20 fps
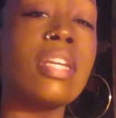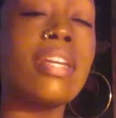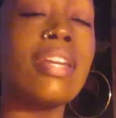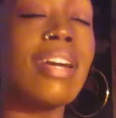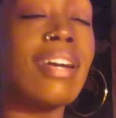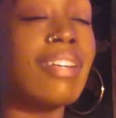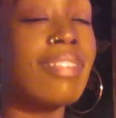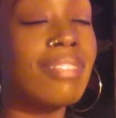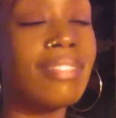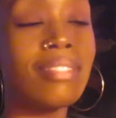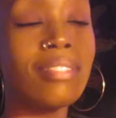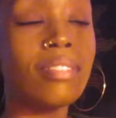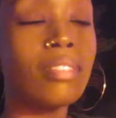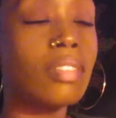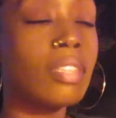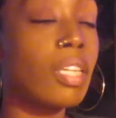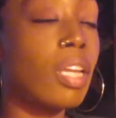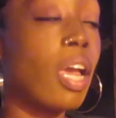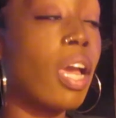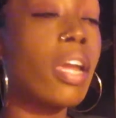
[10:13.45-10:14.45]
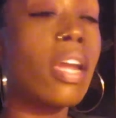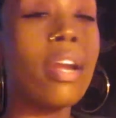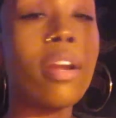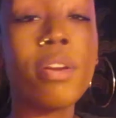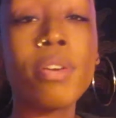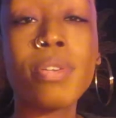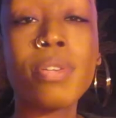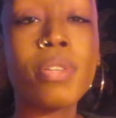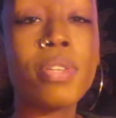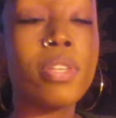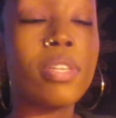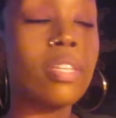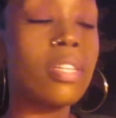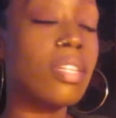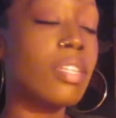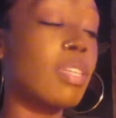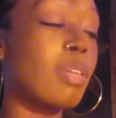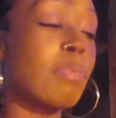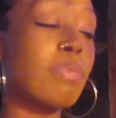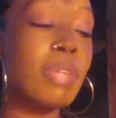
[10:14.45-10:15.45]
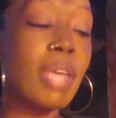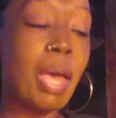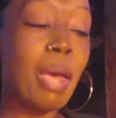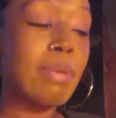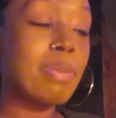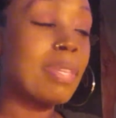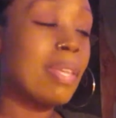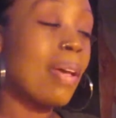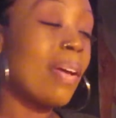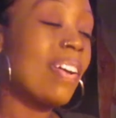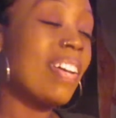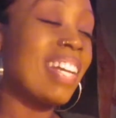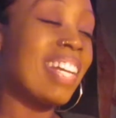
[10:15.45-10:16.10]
you know, I curse sometimes. So